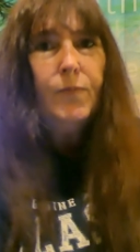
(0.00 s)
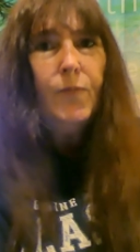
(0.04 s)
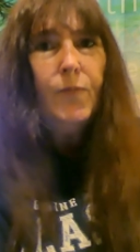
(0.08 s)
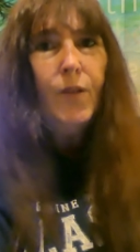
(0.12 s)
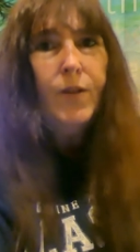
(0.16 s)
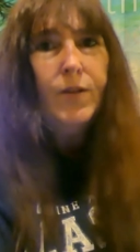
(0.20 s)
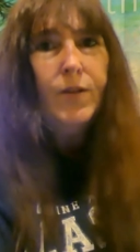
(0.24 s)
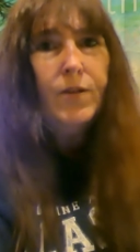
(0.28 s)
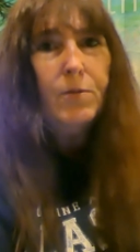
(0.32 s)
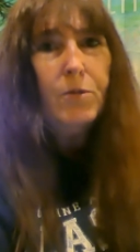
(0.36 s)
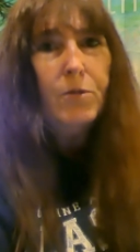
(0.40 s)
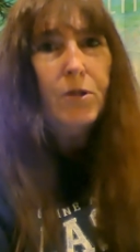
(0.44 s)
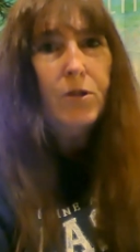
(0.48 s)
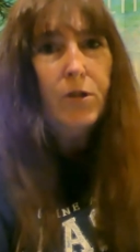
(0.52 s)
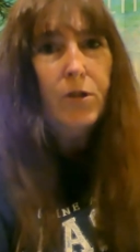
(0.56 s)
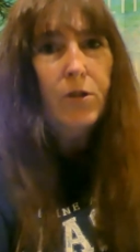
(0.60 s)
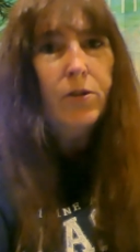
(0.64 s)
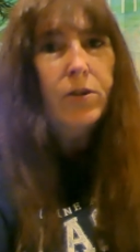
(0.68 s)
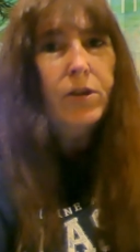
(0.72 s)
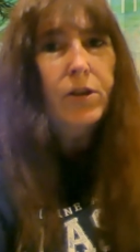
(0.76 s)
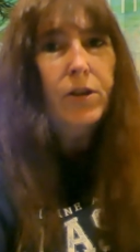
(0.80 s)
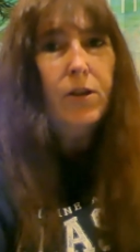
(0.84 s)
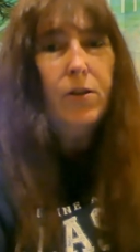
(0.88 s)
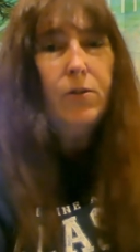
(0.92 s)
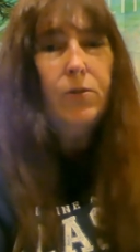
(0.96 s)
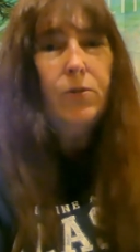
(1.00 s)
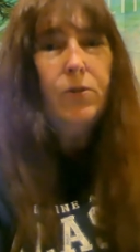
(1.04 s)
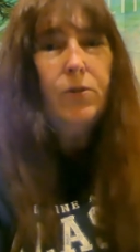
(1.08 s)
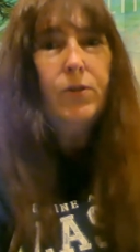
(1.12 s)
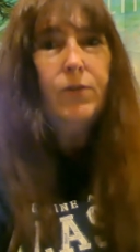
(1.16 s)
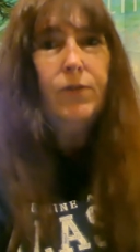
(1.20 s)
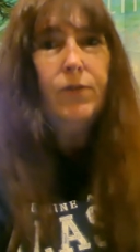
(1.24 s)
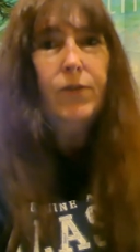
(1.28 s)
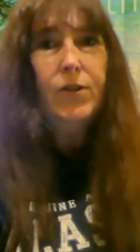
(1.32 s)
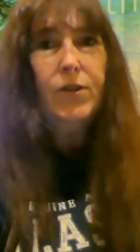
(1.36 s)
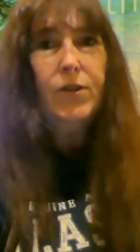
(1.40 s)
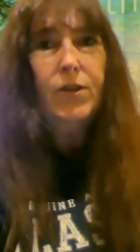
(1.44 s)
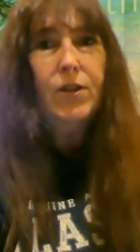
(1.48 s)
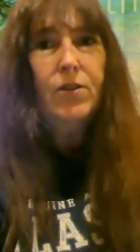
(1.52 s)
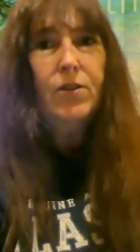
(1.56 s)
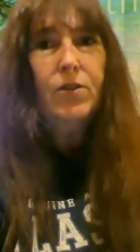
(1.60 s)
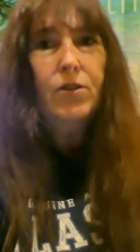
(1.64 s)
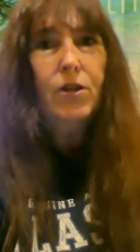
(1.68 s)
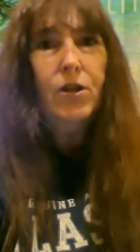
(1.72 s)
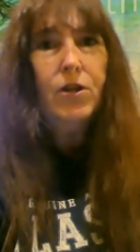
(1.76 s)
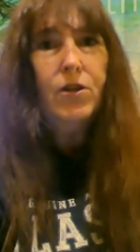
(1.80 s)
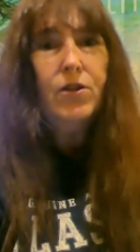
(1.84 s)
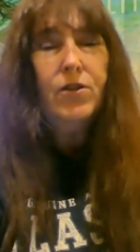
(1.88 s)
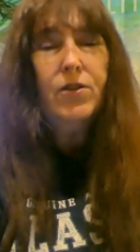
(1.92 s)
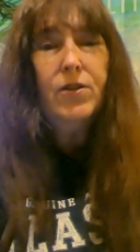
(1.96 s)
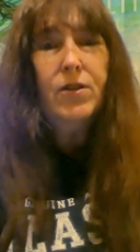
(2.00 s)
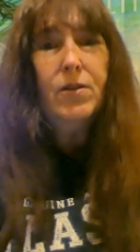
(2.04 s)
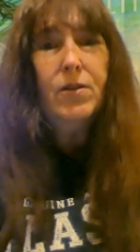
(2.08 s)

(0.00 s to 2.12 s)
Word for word: Some locally owned fishing charters.